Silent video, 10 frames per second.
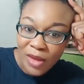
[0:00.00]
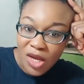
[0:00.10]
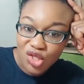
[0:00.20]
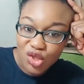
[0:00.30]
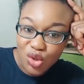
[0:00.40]

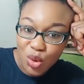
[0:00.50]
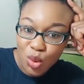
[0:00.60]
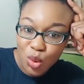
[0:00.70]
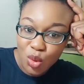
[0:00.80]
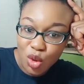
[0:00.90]

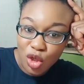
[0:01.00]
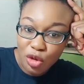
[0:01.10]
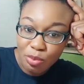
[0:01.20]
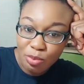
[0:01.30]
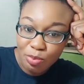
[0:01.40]

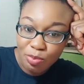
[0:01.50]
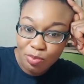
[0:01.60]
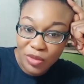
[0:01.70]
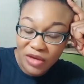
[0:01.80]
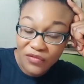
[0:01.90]
So
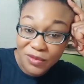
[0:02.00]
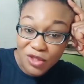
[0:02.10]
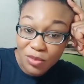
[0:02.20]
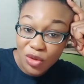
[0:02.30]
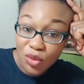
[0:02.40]
for
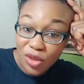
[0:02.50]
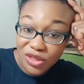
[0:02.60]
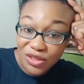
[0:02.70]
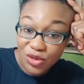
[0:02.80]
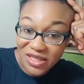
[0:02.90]
someone who runs
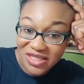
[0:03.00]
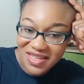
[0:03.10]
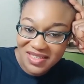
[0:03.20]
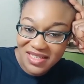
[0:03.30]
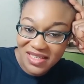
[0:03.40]
a
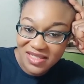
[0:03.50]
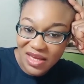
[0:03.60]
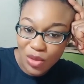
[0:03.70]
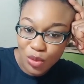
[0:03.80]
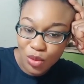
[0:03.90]
28-day
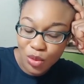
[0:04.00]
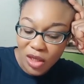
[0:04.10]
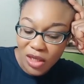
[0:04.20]
cycle,